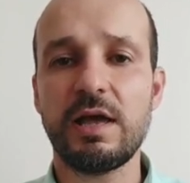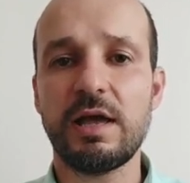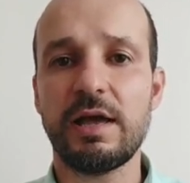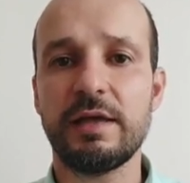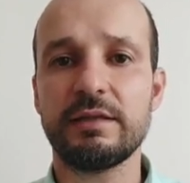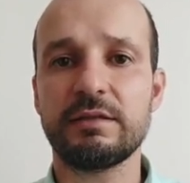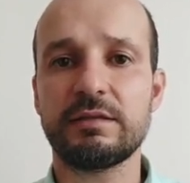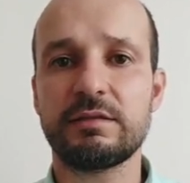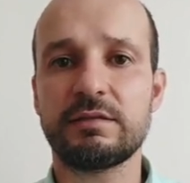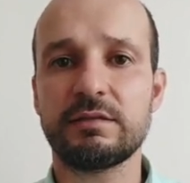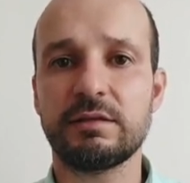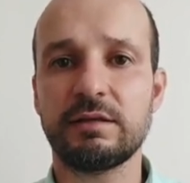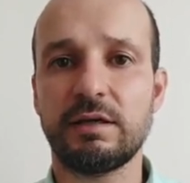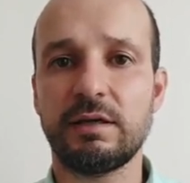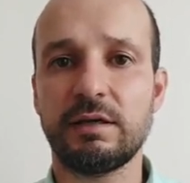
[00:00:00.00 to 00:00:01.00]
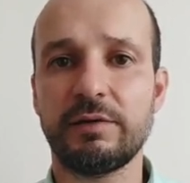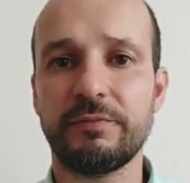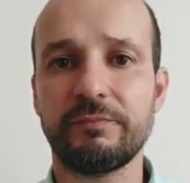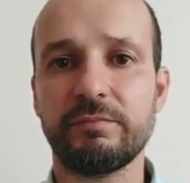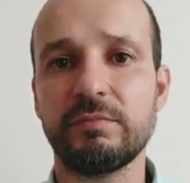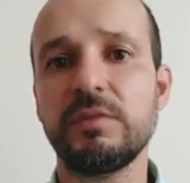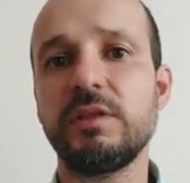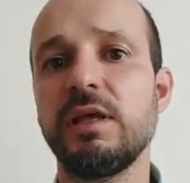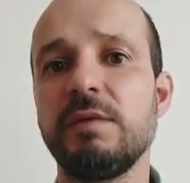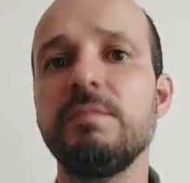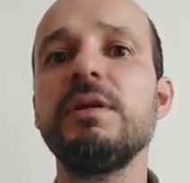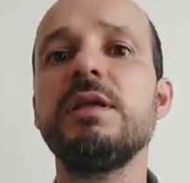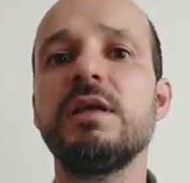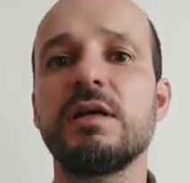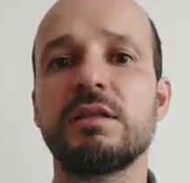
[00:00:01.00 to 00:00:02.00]
and um, the
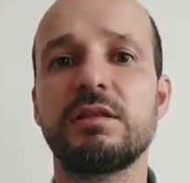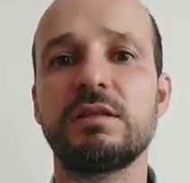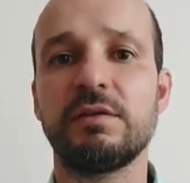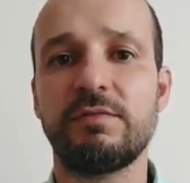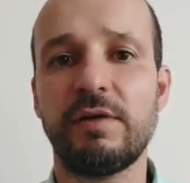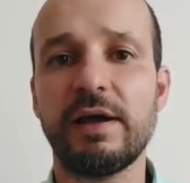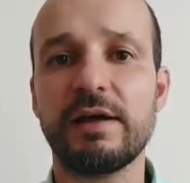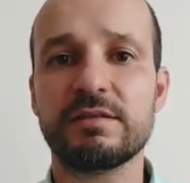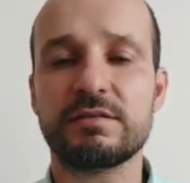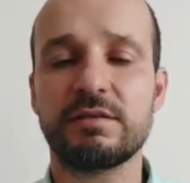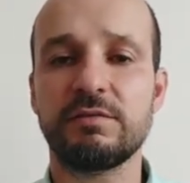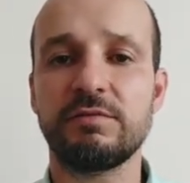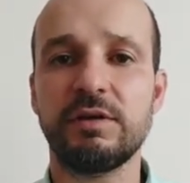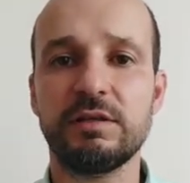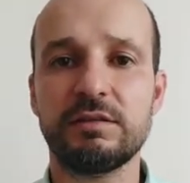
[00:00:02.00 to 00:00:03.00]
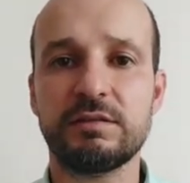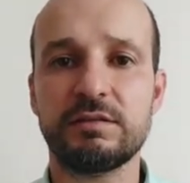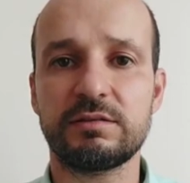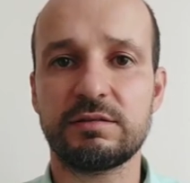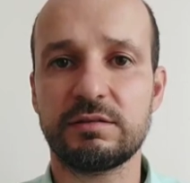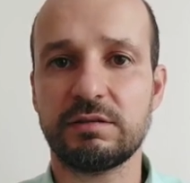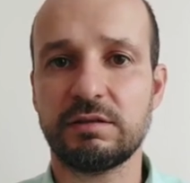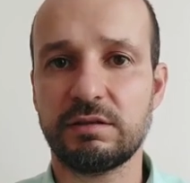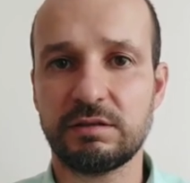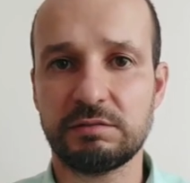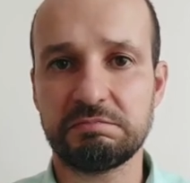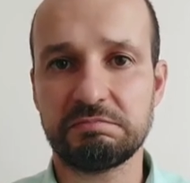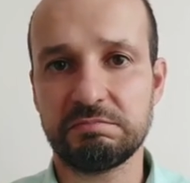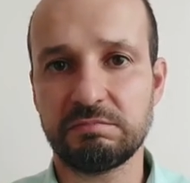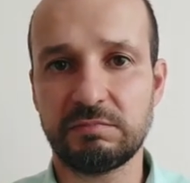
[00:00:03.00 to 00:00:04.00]
immediate effects of it uh,
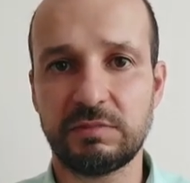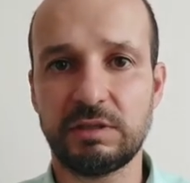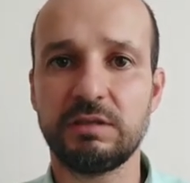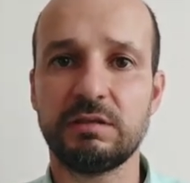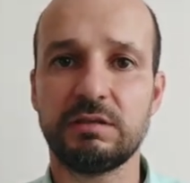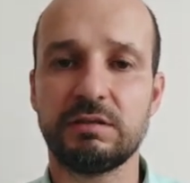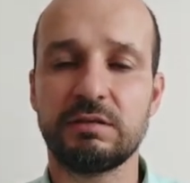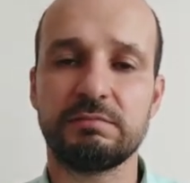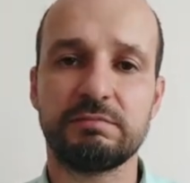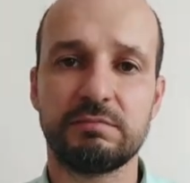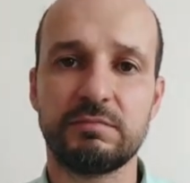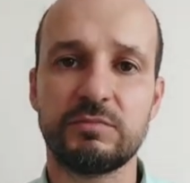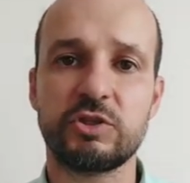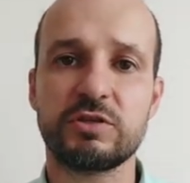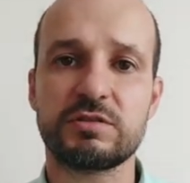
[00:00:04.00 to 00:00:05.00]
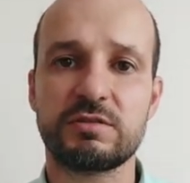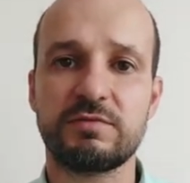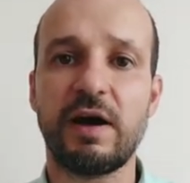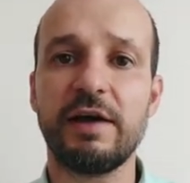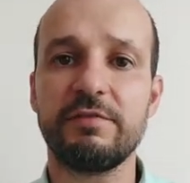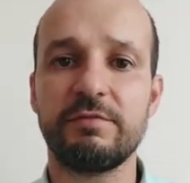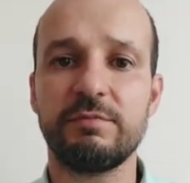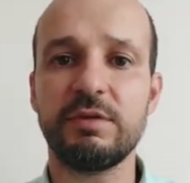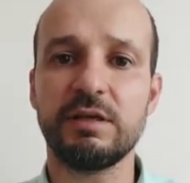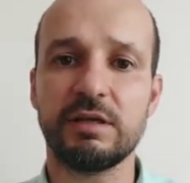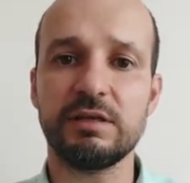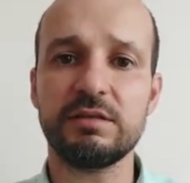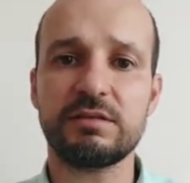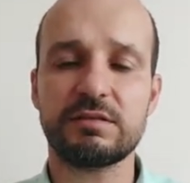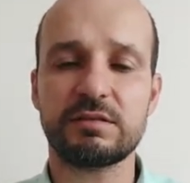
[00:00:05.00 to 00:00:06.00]
in just five
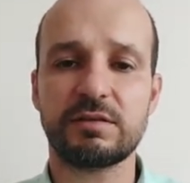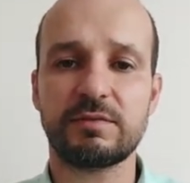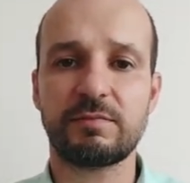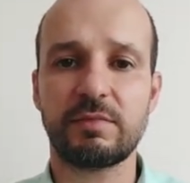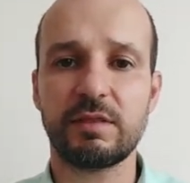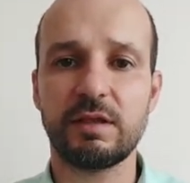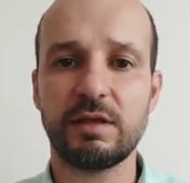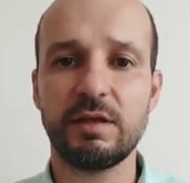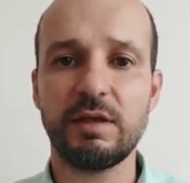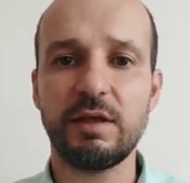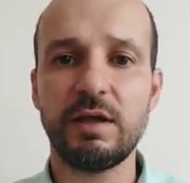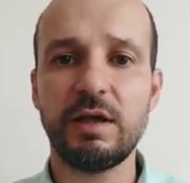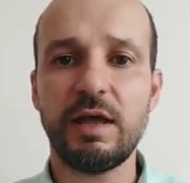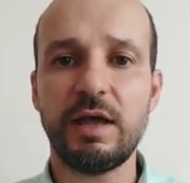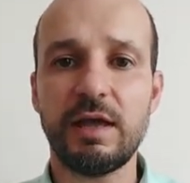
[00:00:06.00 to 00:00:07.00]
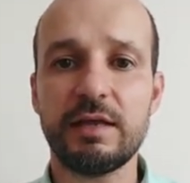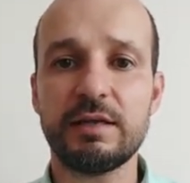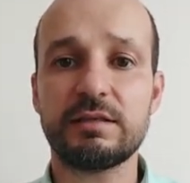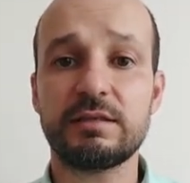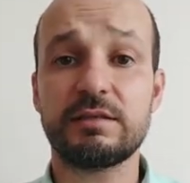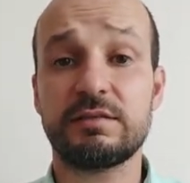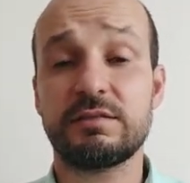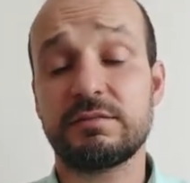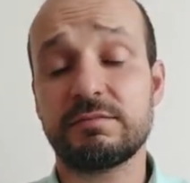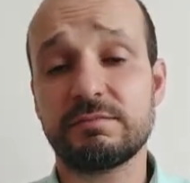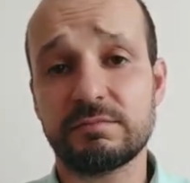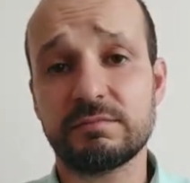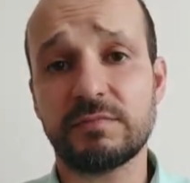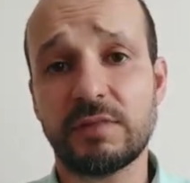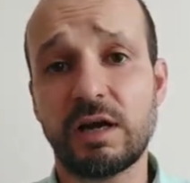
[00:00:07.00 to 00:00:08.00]
minutes. And
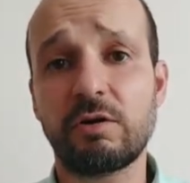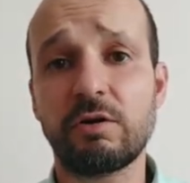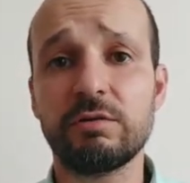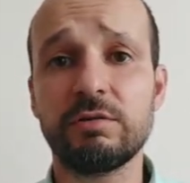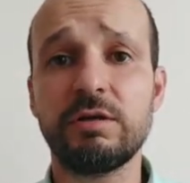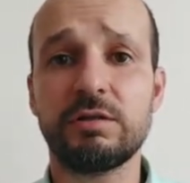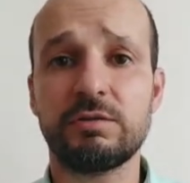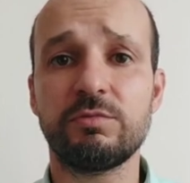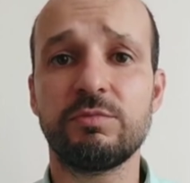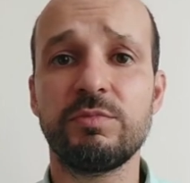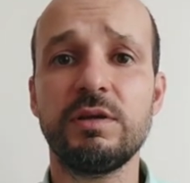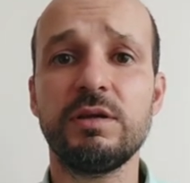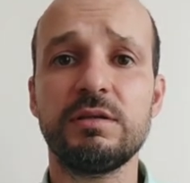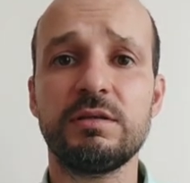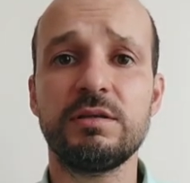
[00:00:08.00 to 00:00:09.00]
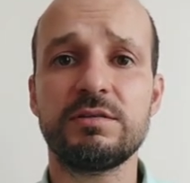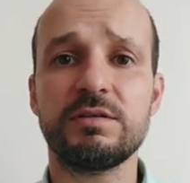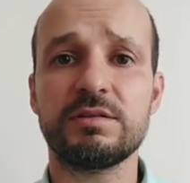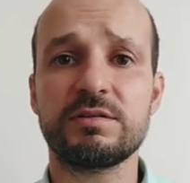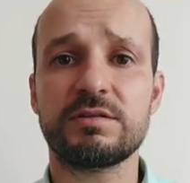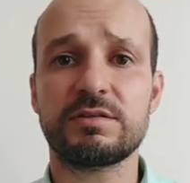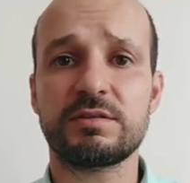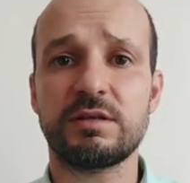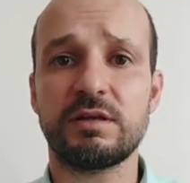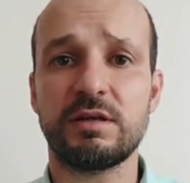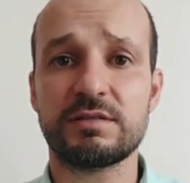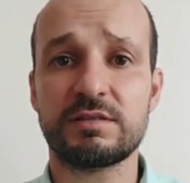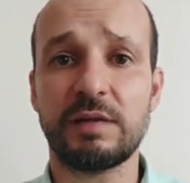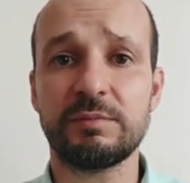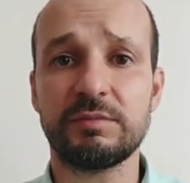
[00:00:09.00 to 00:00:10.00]
according to me, this is
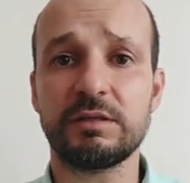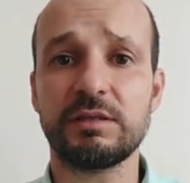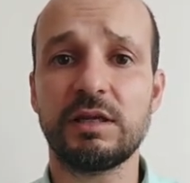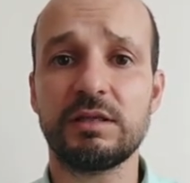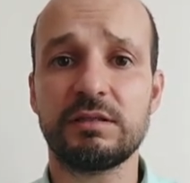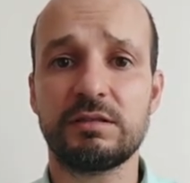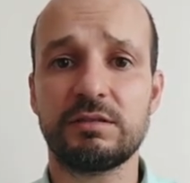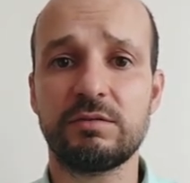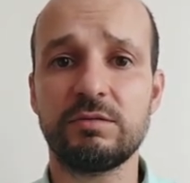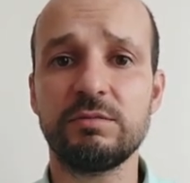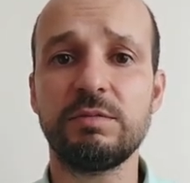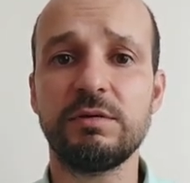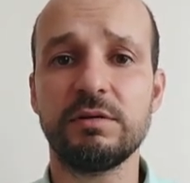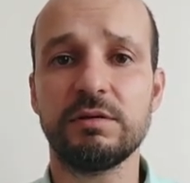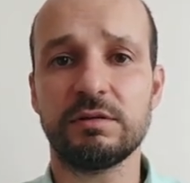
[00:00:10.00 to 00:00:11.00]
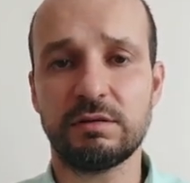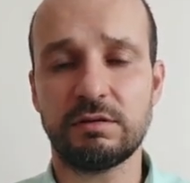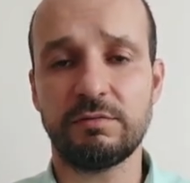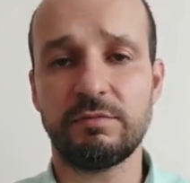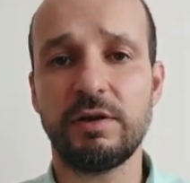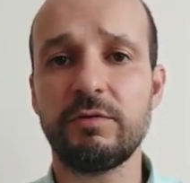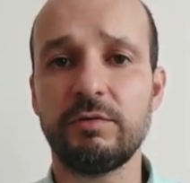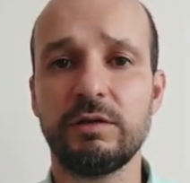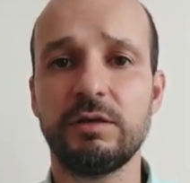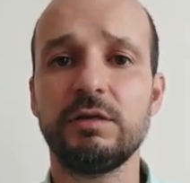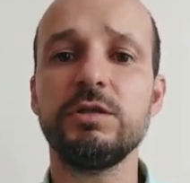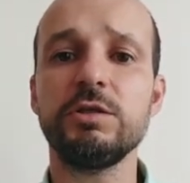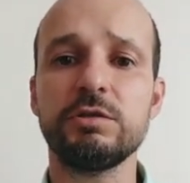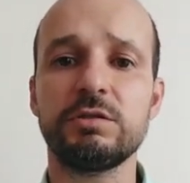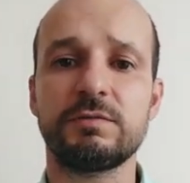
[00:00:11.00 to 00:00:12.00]
uh, something that could be very
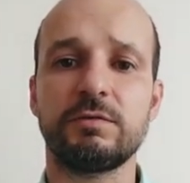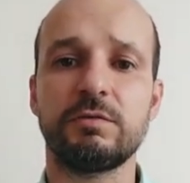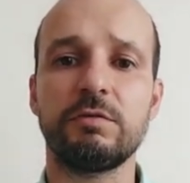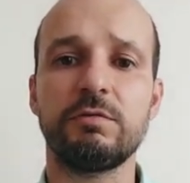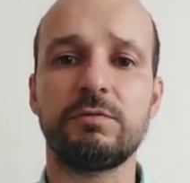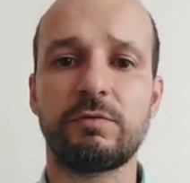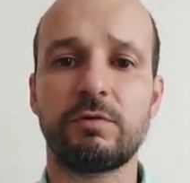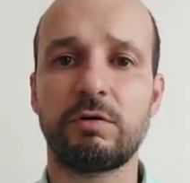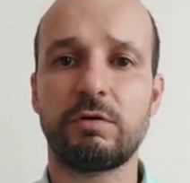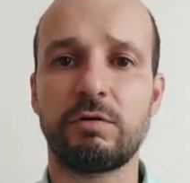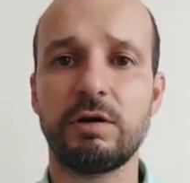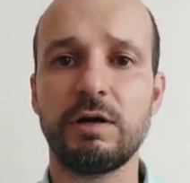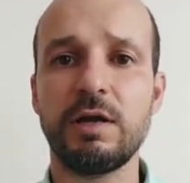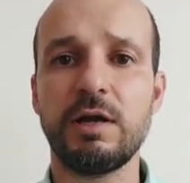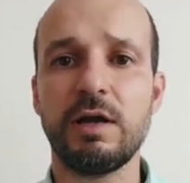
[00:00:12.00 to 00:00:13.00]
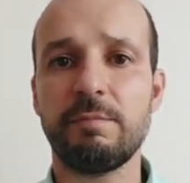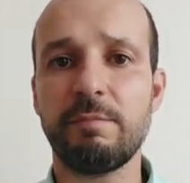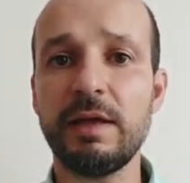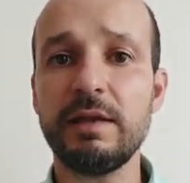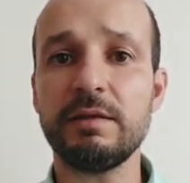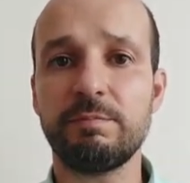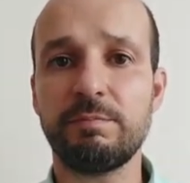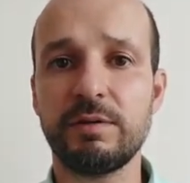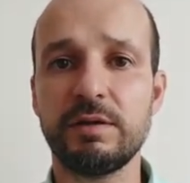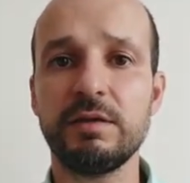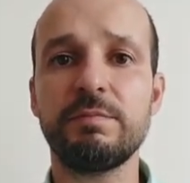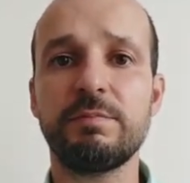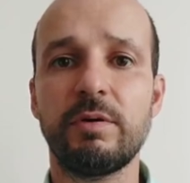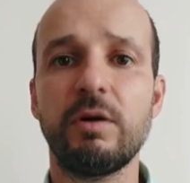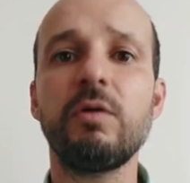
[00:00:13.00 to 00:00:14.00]
useful for many
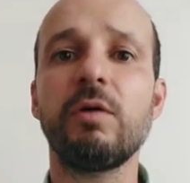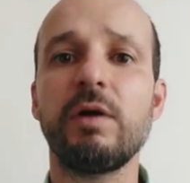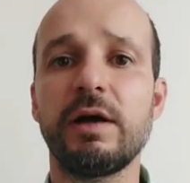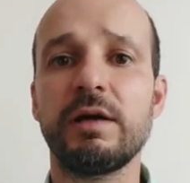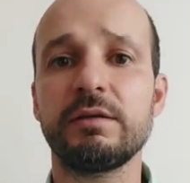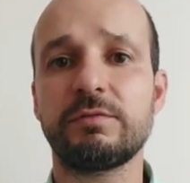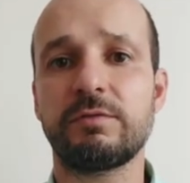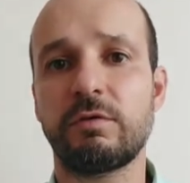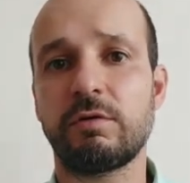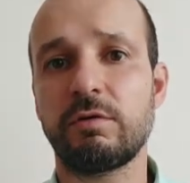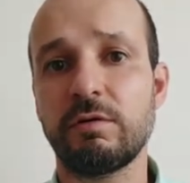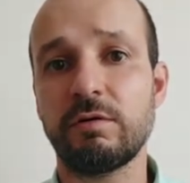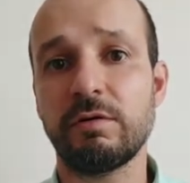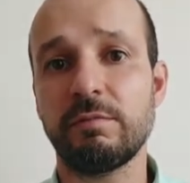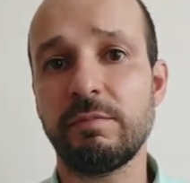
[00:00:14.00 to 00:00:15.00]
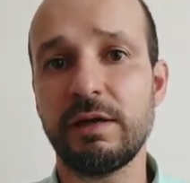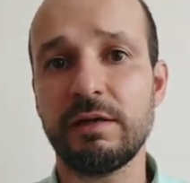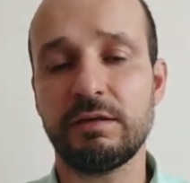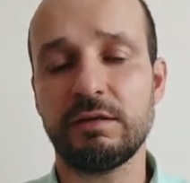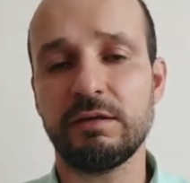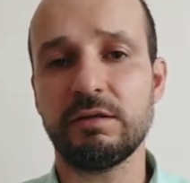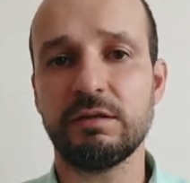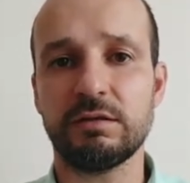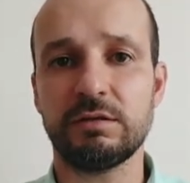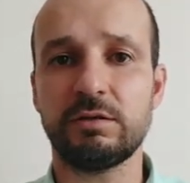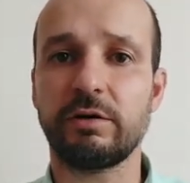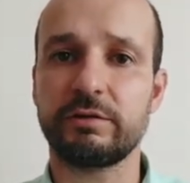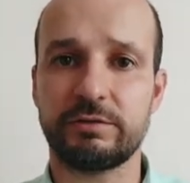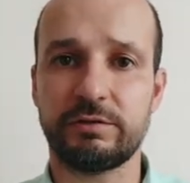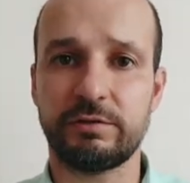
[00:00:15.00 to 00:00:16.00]
people and for many
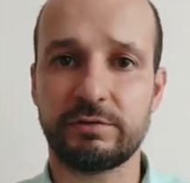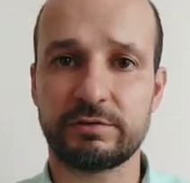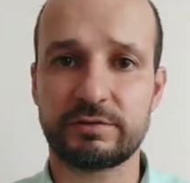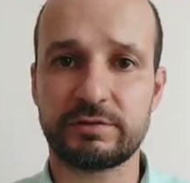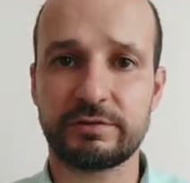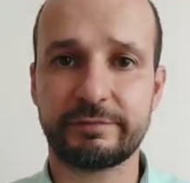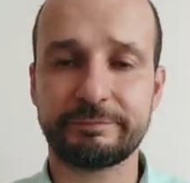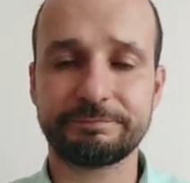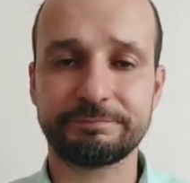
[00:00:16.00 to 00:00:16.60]
doctors.